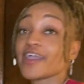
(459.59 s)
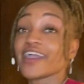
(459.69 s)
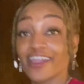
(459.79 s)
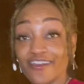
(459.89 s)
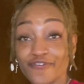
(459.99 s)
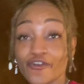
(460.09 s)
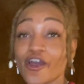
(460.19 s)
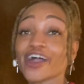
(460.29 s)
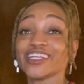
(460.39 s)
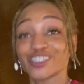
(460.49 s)
air
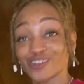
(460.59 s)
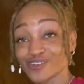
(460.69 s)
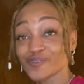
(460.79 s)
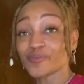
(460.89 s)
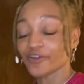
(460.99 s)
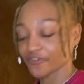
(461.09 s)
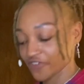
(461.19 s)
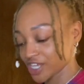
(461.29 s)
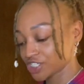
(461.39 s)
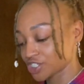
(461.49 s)
fried to
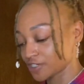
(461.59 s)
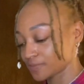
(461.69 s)
perfection.